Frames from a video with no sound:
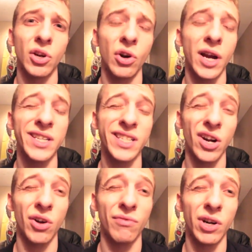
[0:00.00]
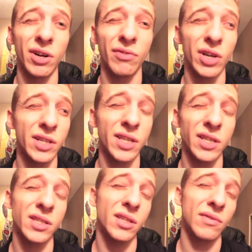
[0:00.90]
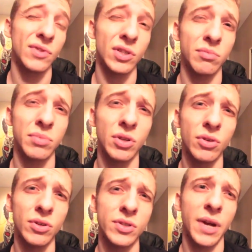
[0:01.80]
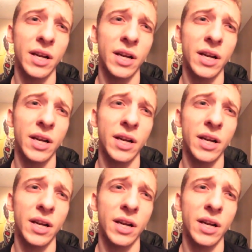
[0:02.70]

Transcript: Your eyes are very sensitive to computers.